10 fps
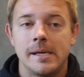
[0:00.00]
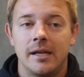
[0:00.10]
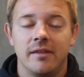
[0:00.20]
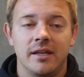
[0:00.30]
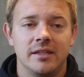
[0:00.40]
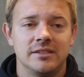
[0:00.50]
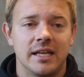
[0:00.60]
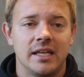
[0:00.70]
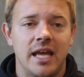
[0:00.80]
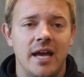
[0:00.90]
And I think in the
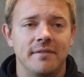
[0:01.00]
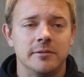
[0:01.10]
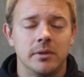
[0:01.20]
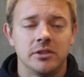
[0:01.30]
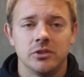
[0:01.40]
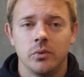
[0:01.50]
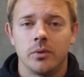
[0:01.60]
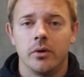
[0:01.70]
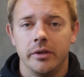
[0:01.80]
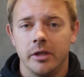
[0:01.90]
second half, as much as we
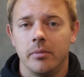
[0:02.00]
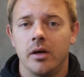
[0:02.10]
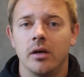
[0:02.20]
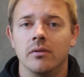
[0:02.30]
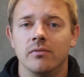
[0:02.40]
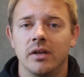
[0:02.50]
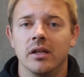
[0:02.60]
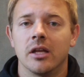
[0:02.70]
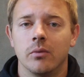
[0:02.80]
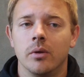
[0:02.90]
were on the ball and
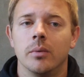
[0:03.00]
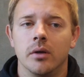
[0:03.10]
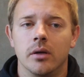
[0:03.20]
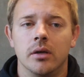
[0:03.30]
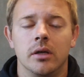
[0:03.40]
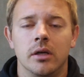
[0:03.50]
felt like we were,